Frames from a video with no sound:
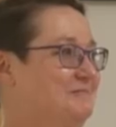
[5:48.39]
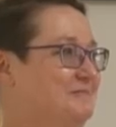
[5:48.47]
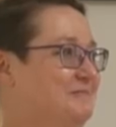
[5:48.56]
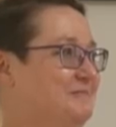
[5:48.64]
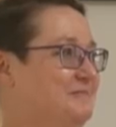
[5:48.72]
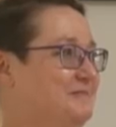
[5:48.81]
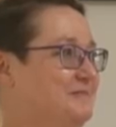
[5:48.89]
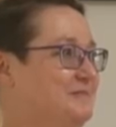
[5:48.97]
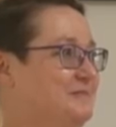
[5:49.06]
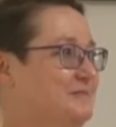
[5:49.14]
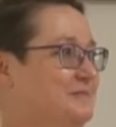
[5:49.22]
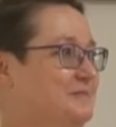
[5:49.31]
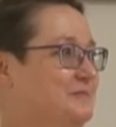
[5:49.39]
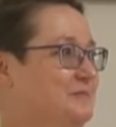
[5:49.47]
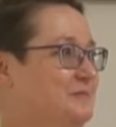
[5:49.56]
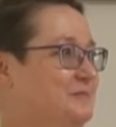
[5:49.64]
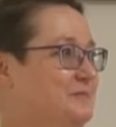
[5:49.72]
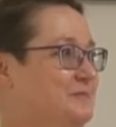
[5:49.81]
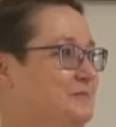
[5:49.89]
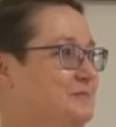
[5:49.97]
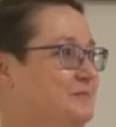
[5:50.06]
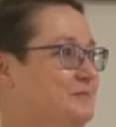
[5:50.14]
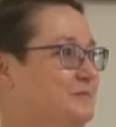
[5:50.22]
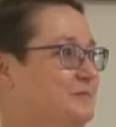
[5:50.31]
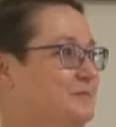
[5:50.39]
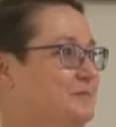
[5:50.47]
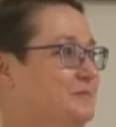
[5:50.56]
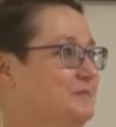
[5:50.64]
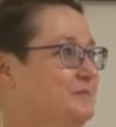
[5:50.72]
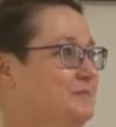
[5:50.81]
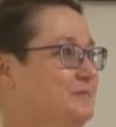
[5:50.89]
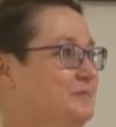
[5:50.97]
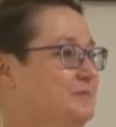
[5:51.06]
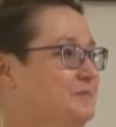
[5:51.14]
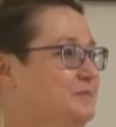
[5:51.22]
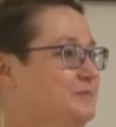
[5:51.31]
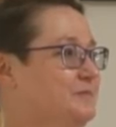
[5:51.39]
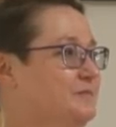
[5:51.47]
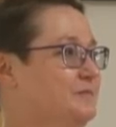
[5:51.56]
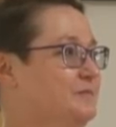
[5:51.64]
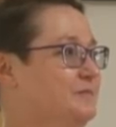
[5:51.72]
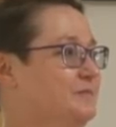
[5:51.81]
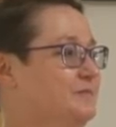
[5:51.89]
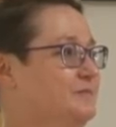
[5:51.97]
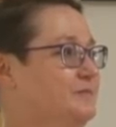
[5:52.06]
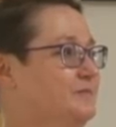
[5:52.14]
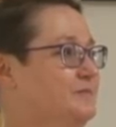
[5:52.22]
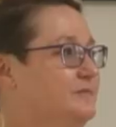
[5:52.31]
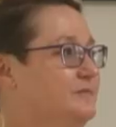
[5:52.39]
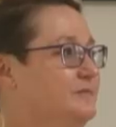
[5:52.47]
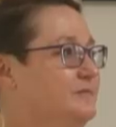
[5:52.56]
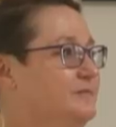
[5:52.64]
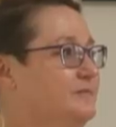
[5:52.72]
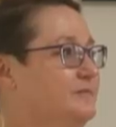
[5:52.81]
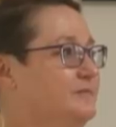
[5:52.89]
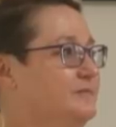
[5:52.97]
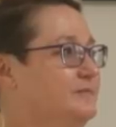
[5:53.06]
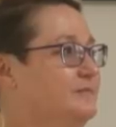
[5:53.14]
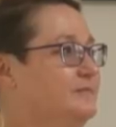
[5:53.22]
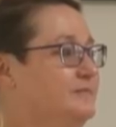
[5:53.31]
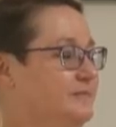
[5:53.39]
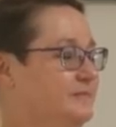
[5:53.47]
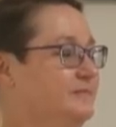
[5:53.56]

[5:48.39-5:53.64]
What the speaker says: The person shown says nothing.